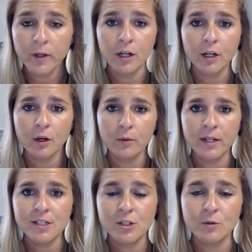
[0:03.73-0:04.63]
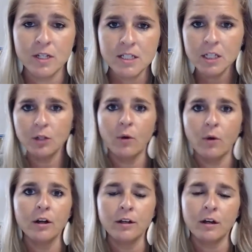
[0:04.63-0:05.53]
we are going to continue
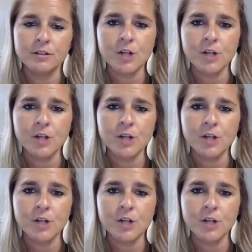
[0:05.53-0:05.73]
on